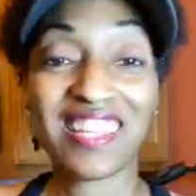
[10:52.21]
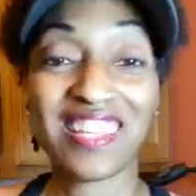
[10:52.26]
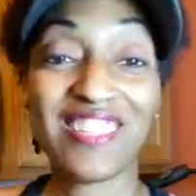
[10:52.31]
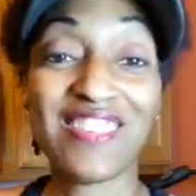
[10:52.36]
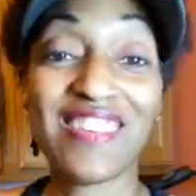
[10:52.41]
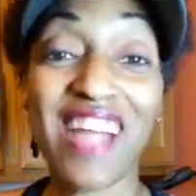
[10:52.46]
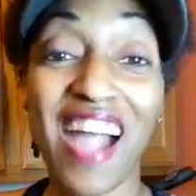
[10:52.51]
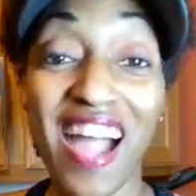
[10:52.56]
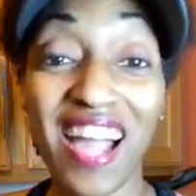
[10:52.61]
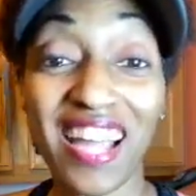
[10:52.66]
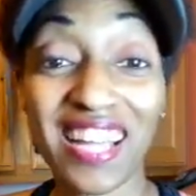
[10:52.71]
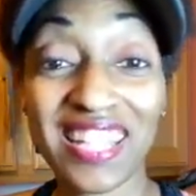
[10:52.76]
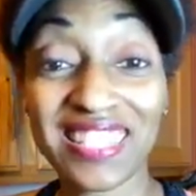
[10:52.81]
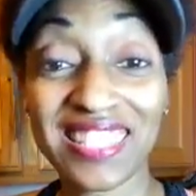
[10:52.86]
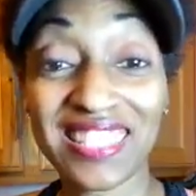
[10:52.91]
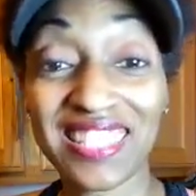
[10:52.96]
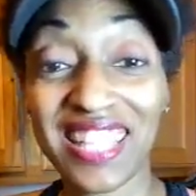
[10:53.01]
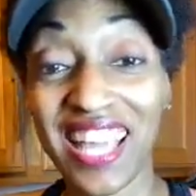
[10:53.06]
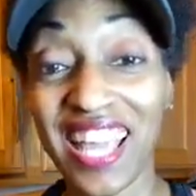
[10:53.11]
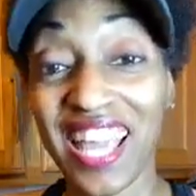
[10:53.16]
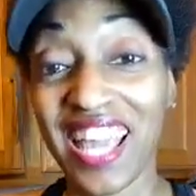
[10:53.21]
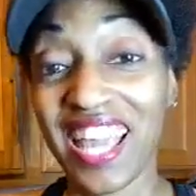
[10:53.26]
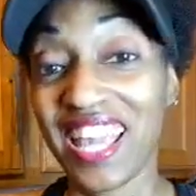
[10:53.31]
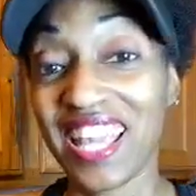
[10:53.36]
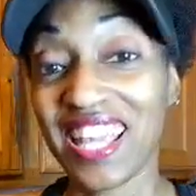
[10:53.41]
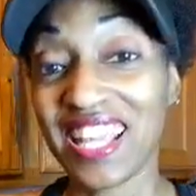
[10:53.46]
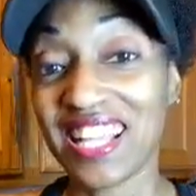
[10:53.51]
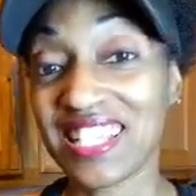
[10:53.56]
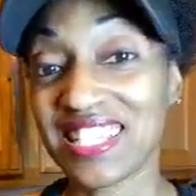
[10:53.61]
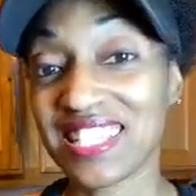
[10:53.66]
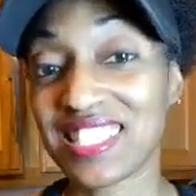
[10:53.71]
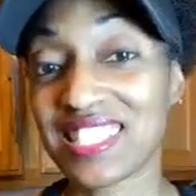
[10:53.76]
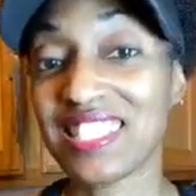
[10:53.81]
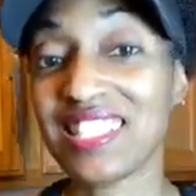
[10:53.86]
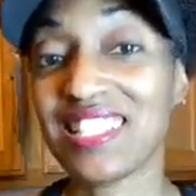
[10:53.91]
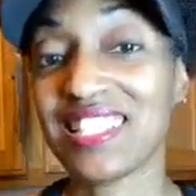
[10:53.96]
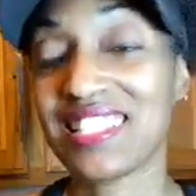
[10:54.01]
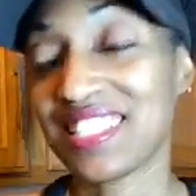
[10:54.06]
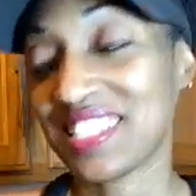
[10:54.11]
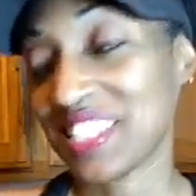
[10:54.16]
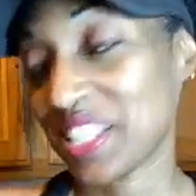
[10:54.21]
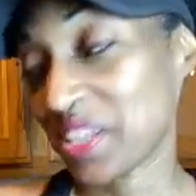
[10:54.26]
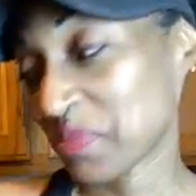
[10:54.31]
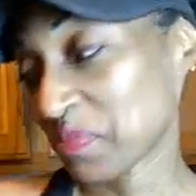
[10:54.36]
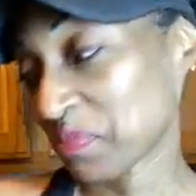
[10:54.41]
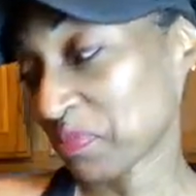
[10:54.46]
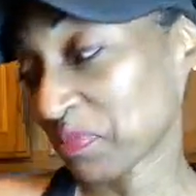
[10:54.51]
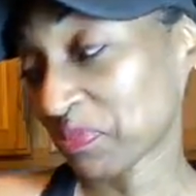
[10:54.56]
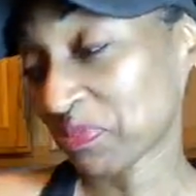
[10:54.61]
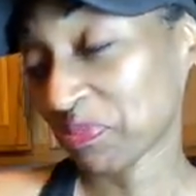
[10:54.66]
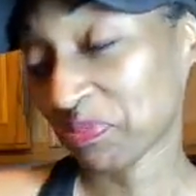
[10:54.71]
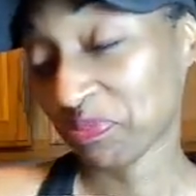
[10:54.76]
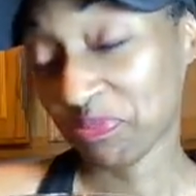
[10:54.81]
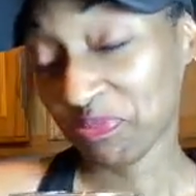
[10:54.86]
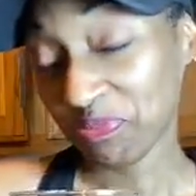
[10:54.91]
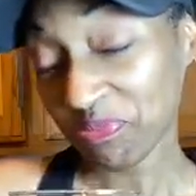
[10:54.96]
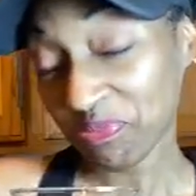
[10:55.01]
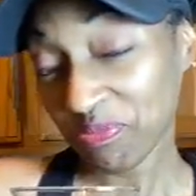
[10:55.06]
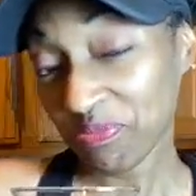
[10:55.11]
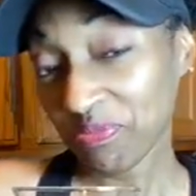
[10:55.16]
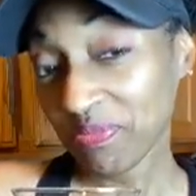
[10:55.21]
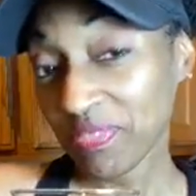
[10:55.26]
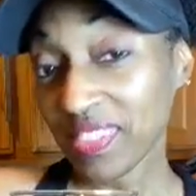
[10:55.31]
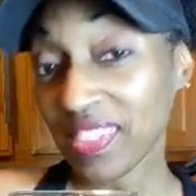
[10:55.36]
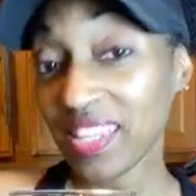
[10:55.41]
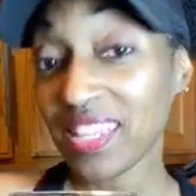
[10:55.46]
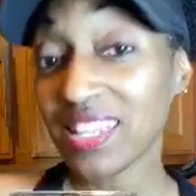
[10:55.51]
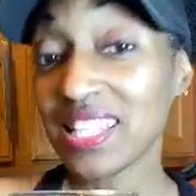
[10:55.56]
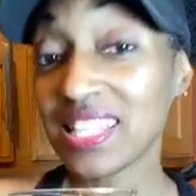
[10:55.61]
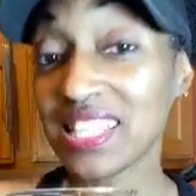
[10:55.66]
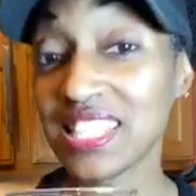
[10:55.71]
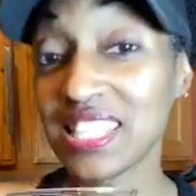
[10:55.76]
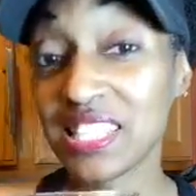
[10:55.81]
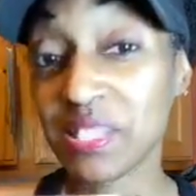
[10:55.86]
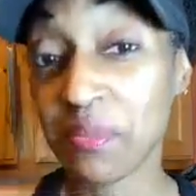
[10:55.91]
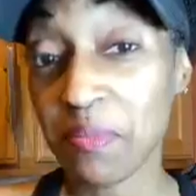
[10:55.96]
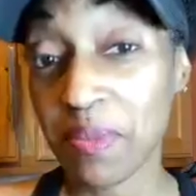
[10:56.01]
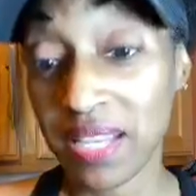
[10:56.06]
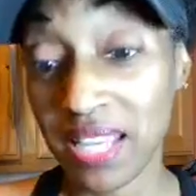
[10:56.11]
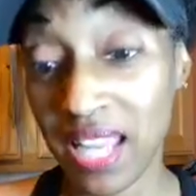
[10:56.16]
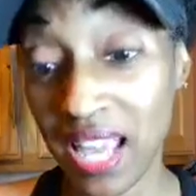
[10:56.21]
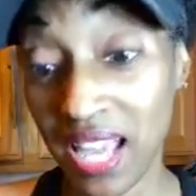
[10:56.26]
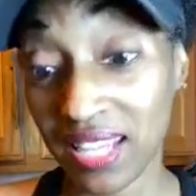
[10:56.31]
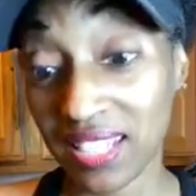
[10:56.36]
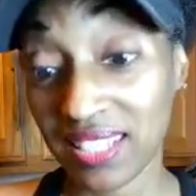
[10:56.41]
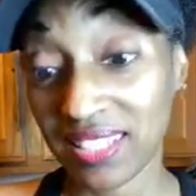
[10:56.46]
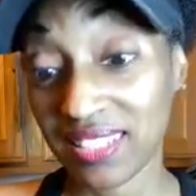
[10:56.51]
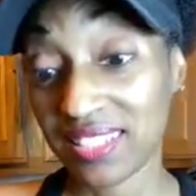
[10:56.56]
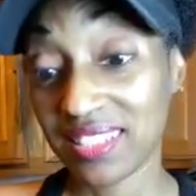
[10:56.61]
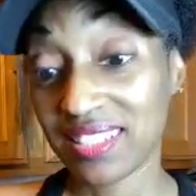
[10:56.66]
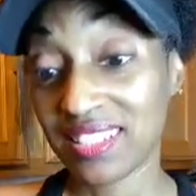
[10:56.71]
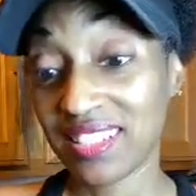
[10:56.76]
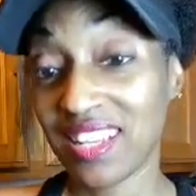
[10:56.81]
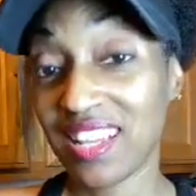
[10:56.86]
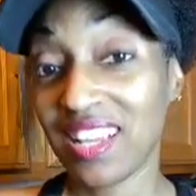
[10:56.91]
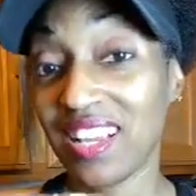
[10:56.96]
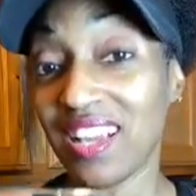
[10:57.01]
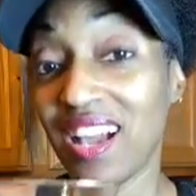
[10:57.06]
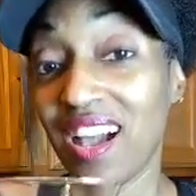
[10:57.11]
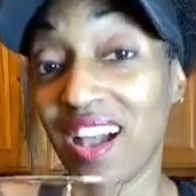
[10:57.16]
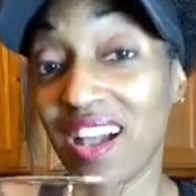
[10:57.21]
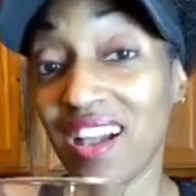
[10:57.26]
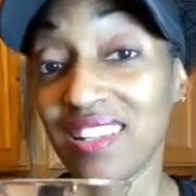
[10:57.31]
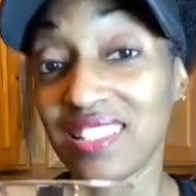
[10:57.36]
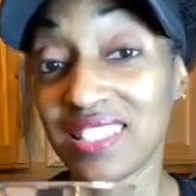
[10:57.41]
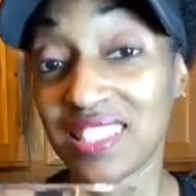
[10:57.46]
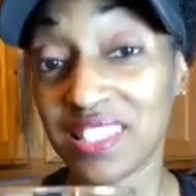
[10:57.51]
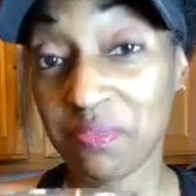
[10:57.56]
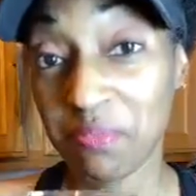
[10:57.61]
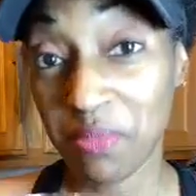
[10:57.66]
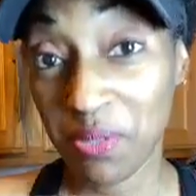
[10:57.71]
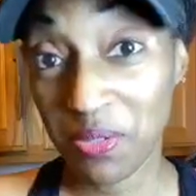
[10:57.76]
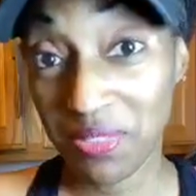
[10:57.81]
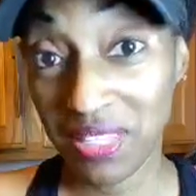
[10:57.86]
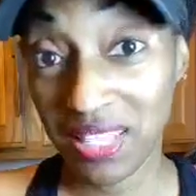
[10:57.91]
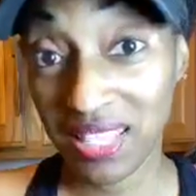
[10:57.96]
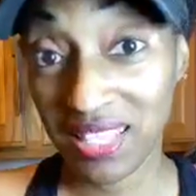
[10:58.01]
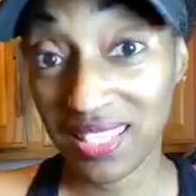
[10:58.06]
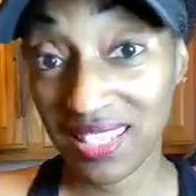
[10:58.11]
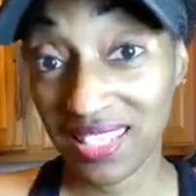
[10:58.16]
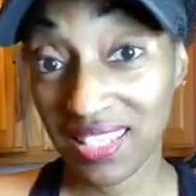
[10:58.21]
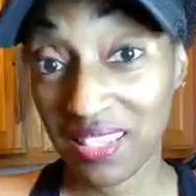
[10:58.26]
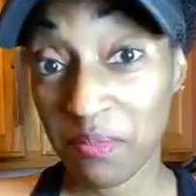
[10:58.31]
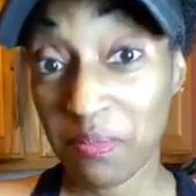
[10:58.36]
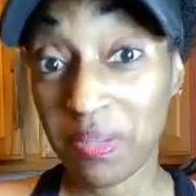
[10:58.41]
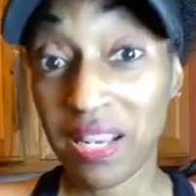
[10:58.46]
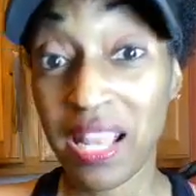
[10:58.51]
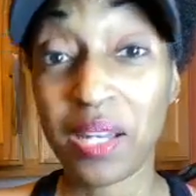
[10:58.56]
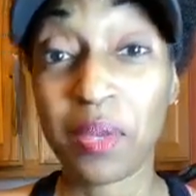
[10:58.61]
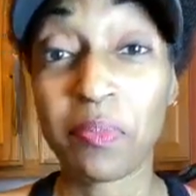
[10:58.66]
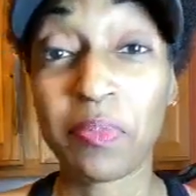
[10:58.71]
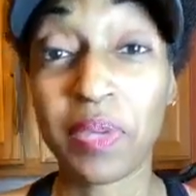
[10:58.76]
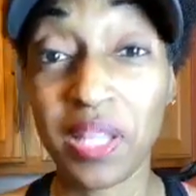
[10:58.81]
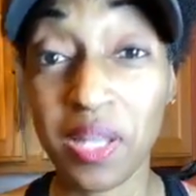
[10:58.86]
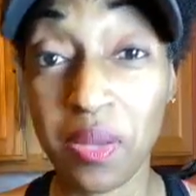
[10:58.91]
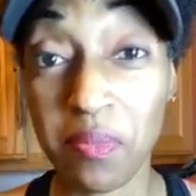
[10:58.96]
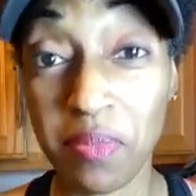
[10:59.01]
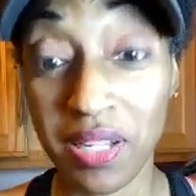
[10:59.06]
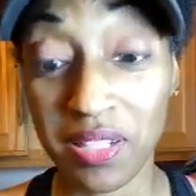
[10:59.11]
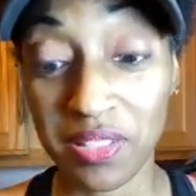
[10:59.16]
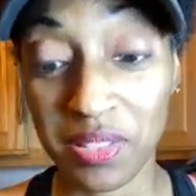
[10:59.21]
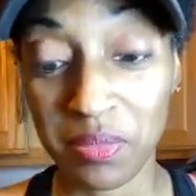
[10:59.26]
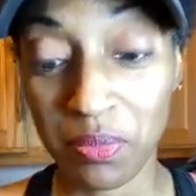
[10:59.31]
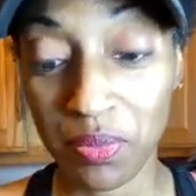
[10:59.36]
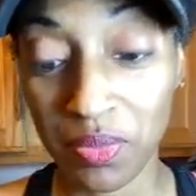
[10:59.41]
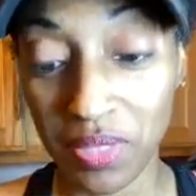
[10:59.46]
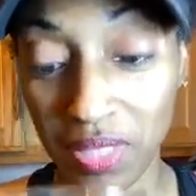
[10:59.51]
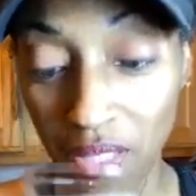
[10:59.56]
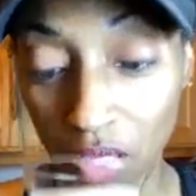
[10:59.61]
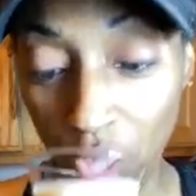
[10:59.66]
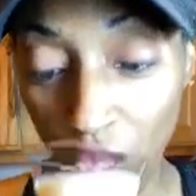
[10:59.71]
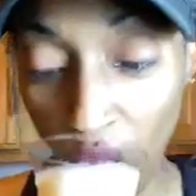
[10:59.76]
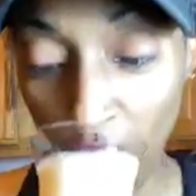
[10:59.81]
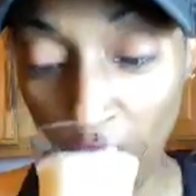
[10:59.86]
you guys, is, let's see. This is the banana smoothie, banana peanut butter smoothie.